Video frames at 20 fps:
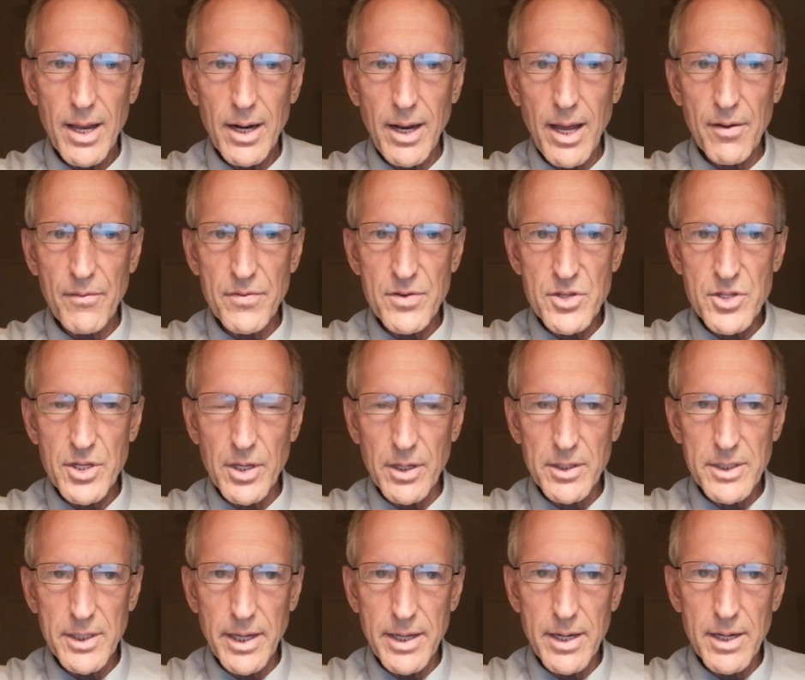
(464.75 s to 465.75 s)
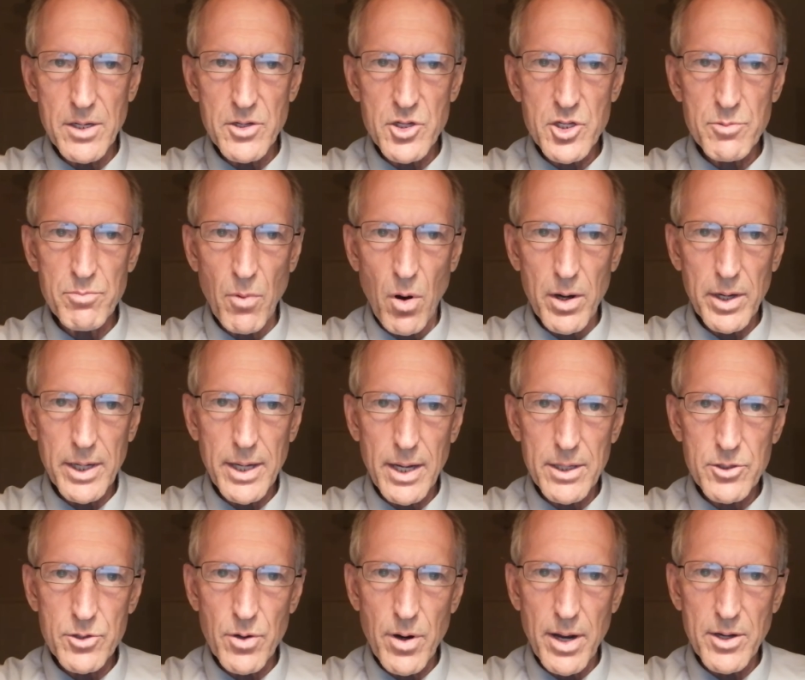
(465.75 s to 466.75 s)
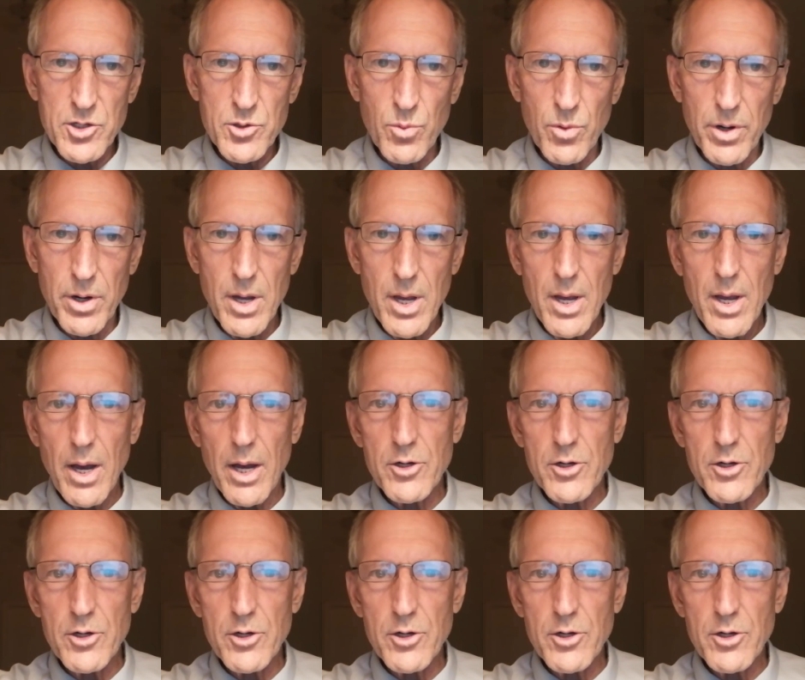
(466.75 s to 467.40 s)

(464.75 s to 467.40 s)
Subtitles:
like facilitating smart contracts where